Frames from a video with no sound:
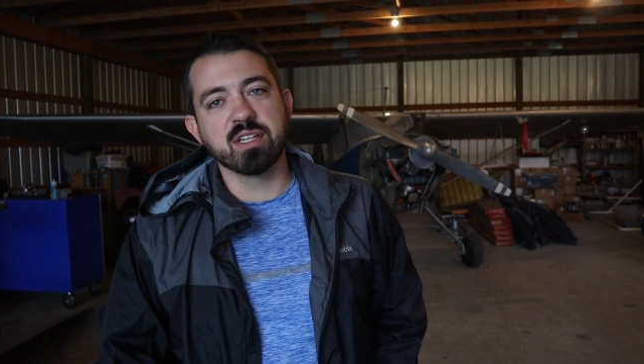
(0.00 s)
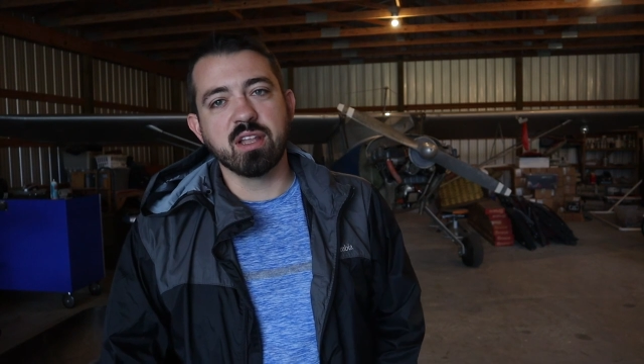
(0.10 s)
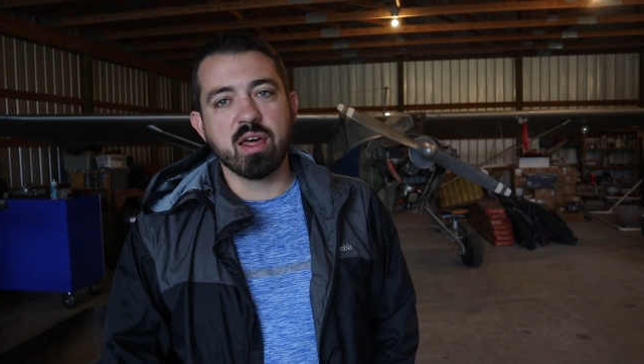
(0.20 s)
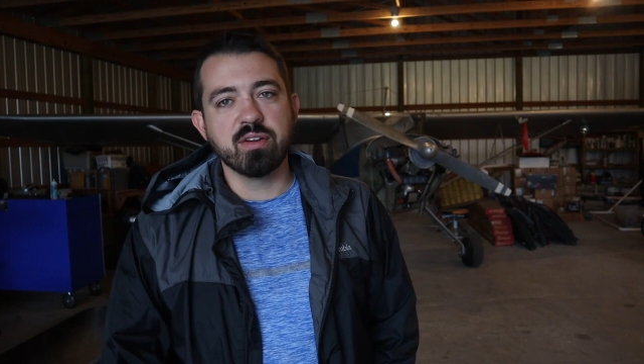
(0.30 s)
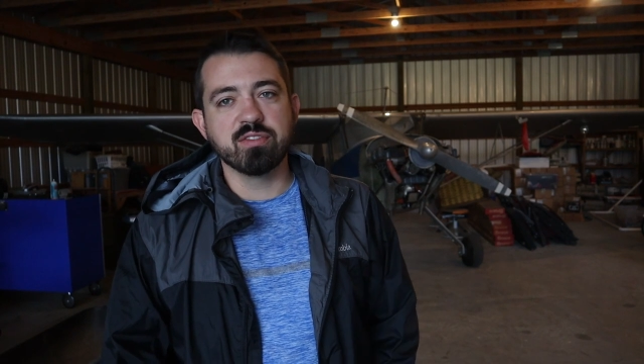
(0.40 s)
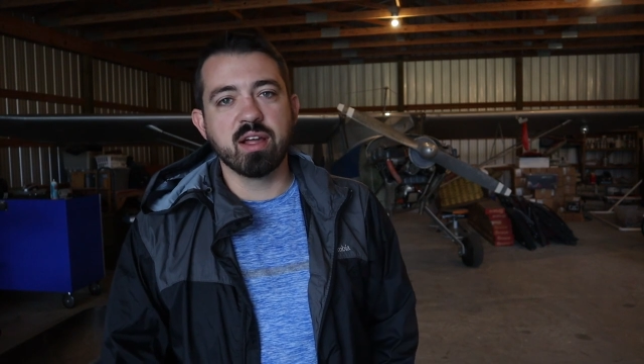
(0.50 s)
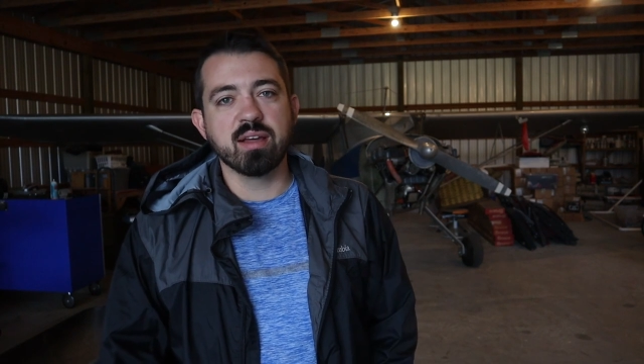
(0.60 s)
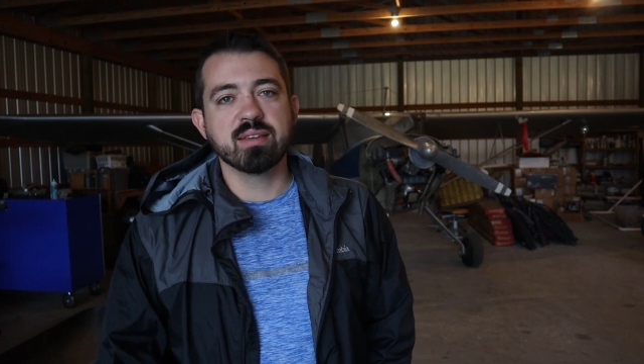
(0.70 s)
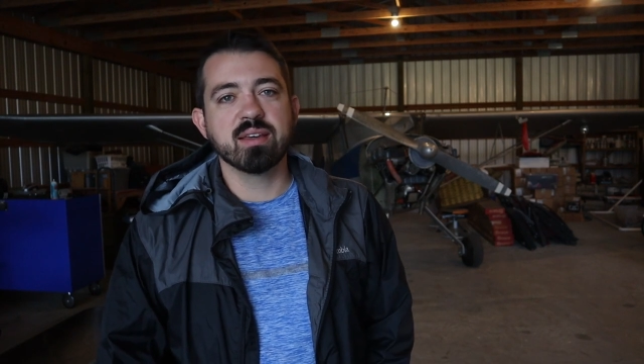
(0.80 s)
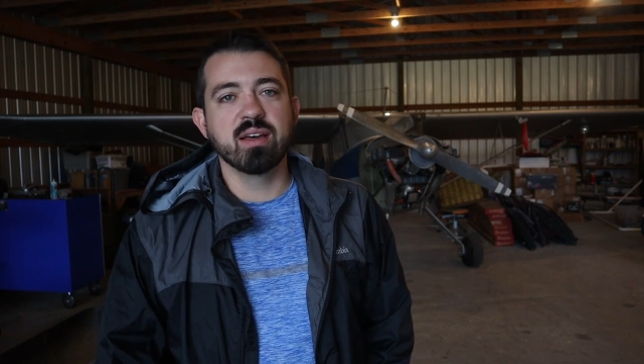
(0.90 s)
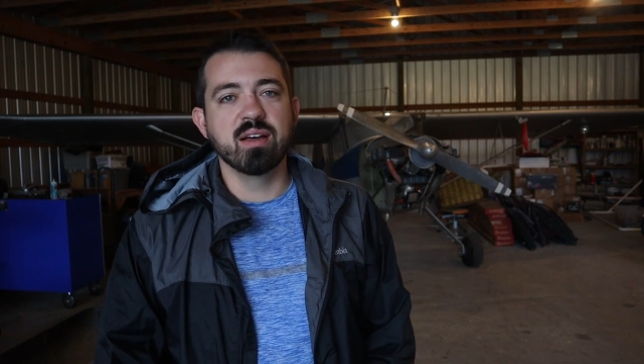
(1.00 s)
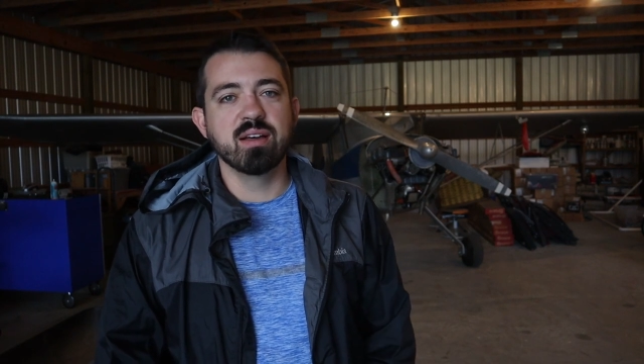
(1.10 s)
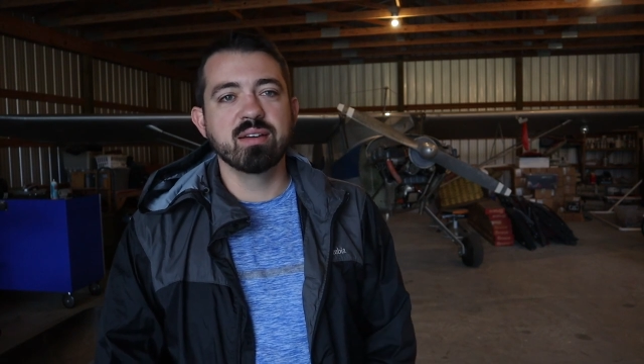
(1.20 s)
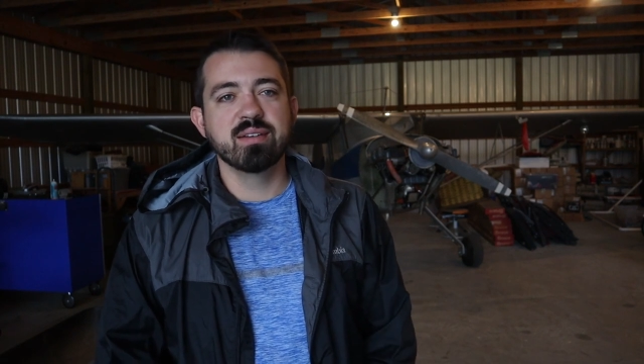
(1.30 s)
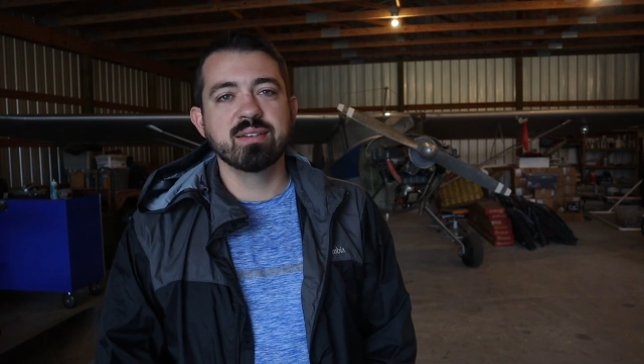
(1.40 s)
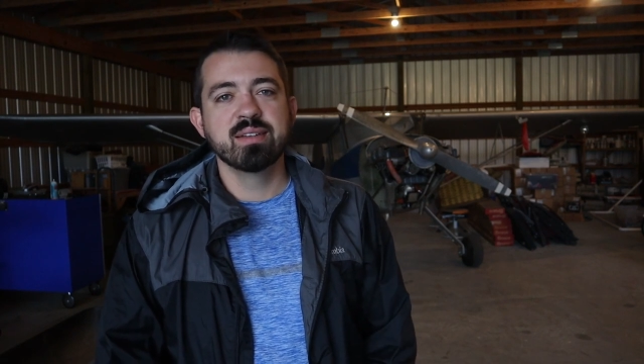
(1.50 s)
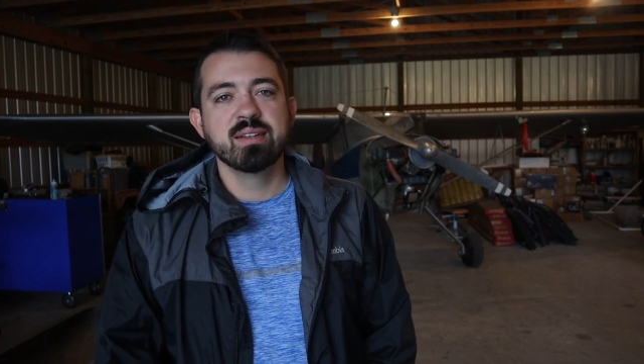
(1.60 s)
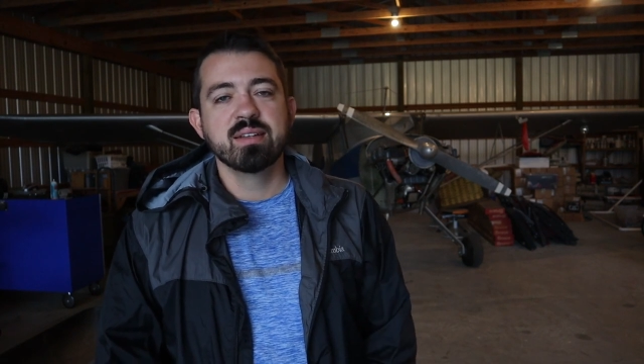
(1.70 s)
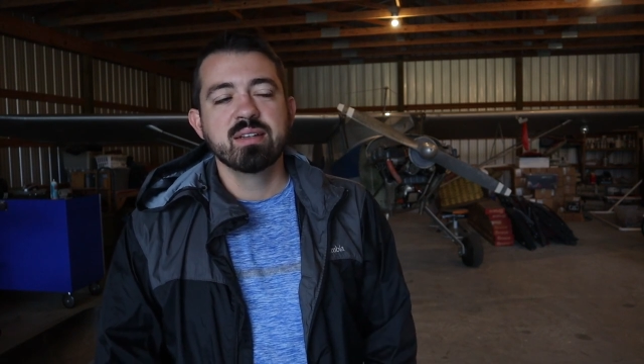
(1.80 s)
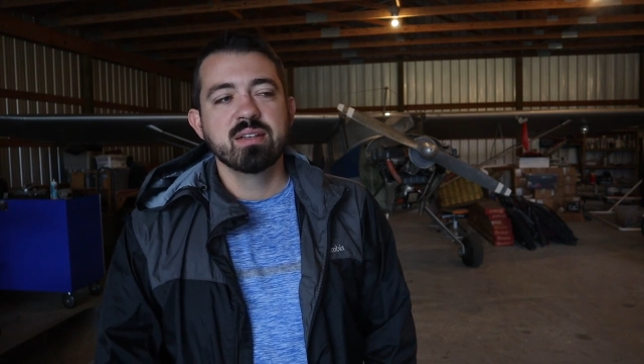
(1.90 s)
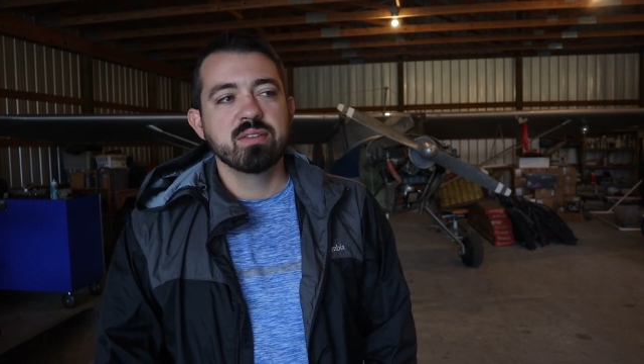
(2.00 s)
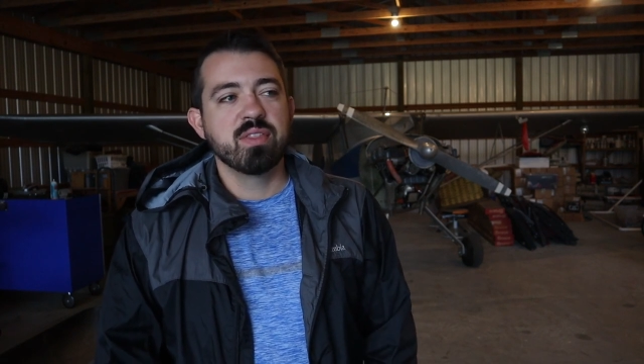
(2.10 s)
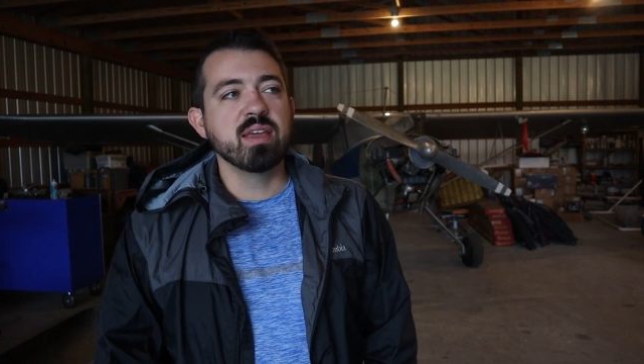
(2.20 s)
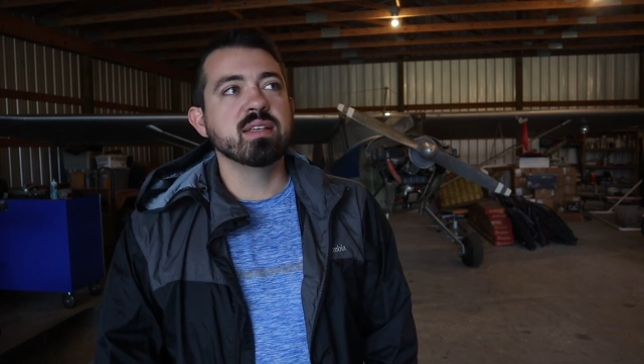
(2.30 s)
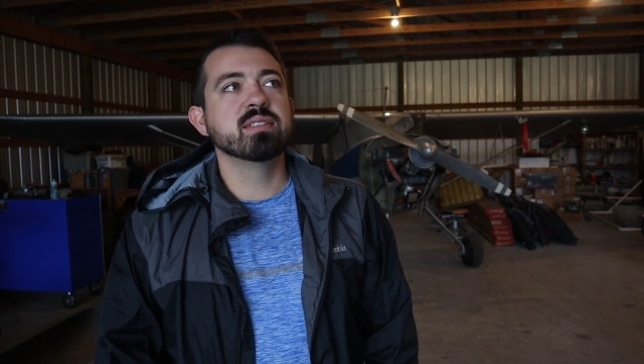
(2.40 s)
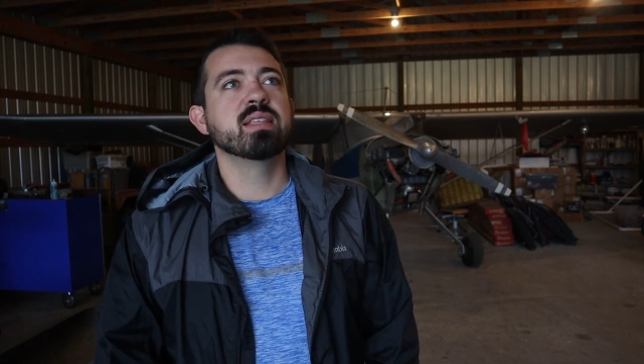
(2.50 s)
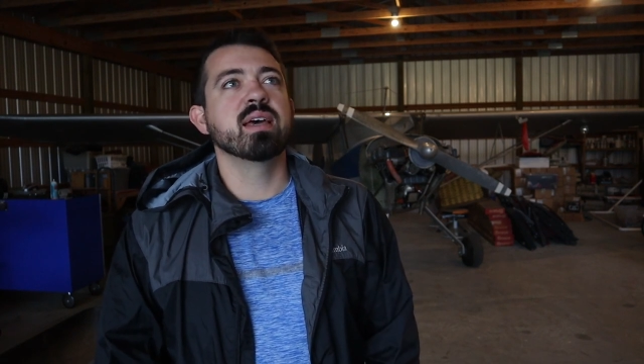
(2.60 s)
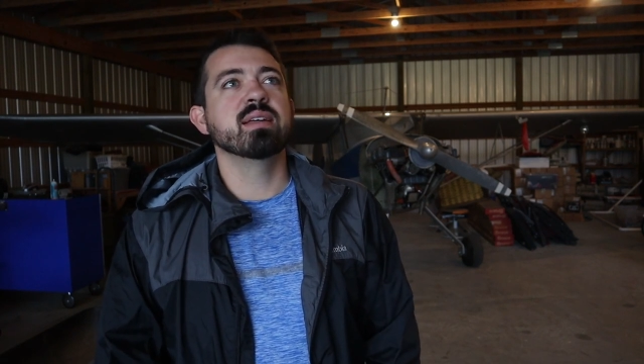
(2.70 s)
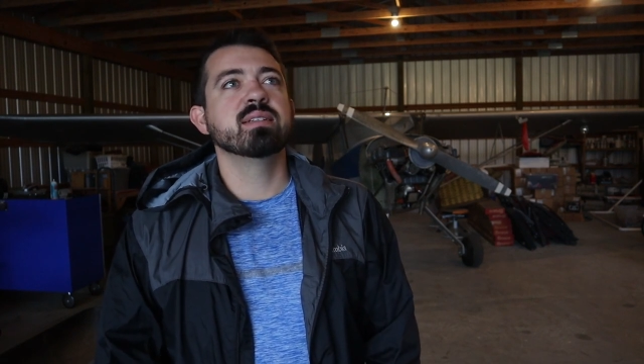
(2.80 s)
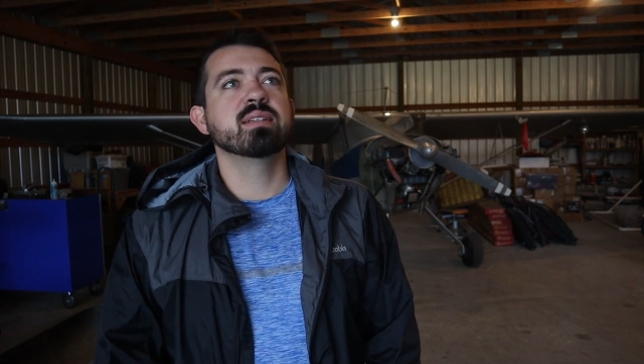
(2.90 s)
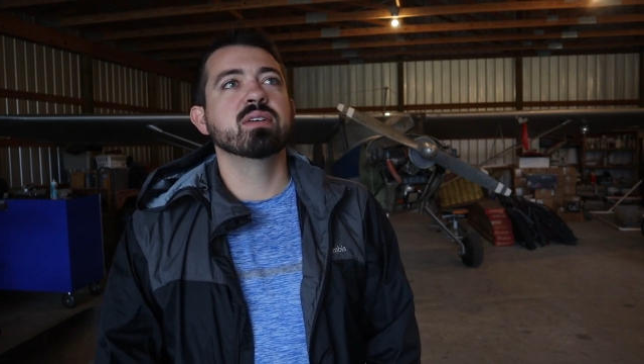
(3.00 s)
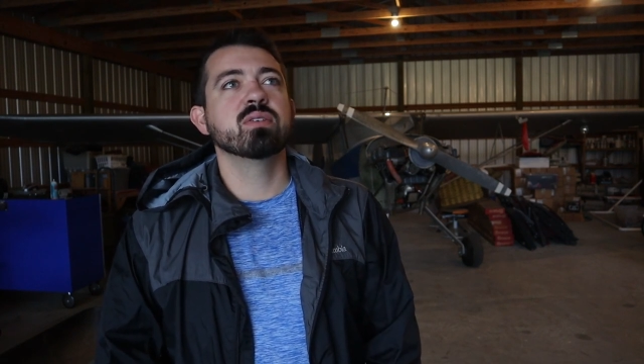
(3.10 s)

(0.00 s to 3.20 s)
a lot of like uh, things that